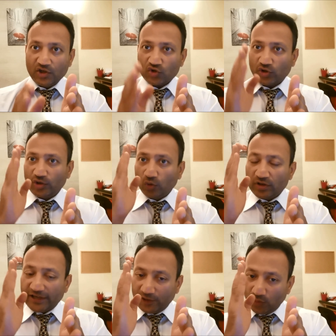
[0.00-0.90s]
so you
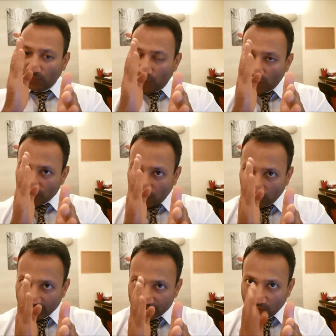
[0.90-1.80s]
don't need to focus
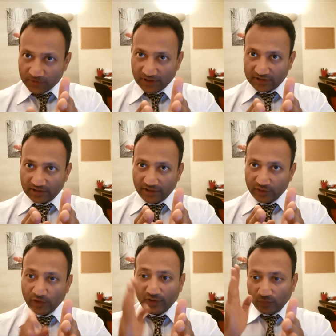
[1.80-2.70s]
on this obstacle
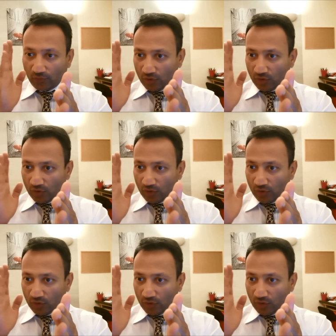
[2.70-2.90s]
you need to